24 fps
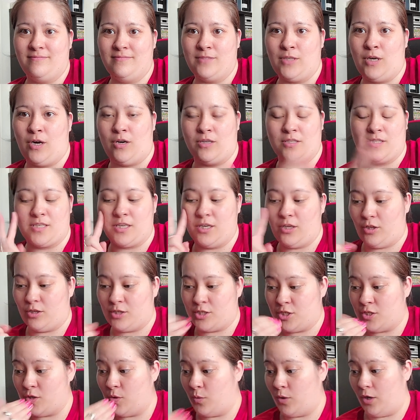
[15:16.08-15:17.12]
Oh, it's gonna look
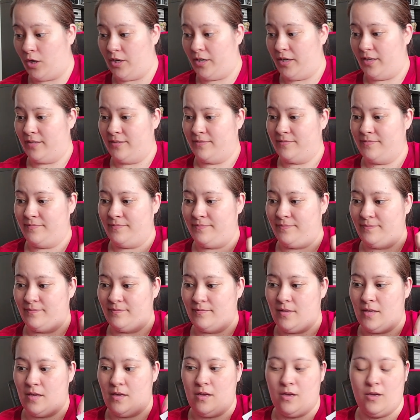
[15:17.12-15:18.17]
so good.
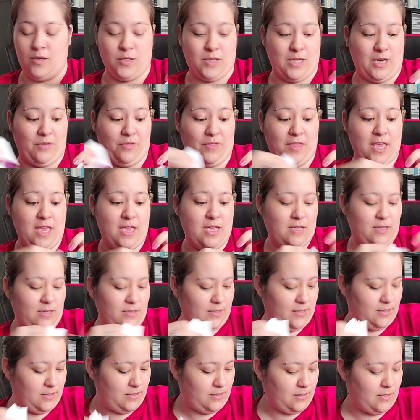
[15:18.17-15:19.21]
So now
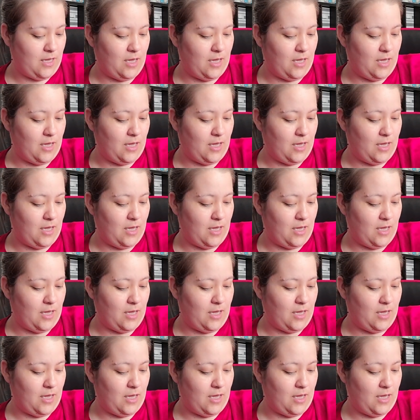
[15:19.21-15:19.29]
these